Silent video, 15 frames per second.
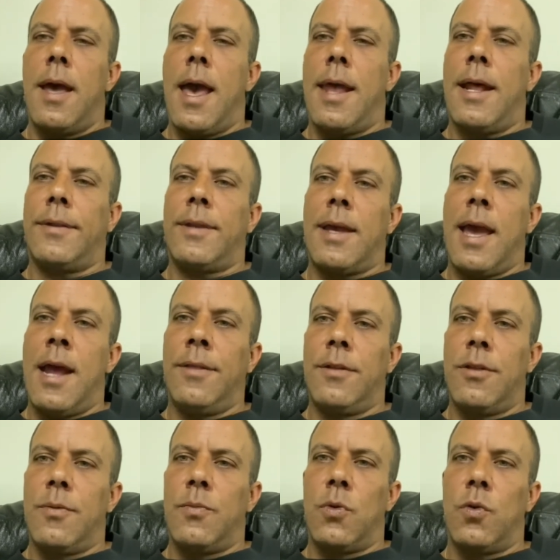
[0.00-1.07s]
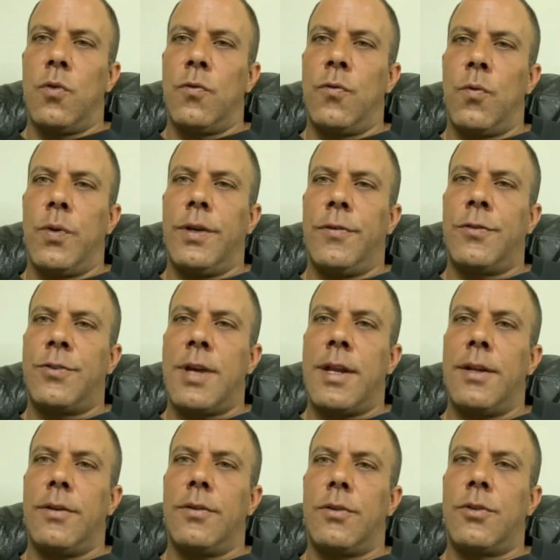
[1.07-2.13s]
And at the end of the move, we sent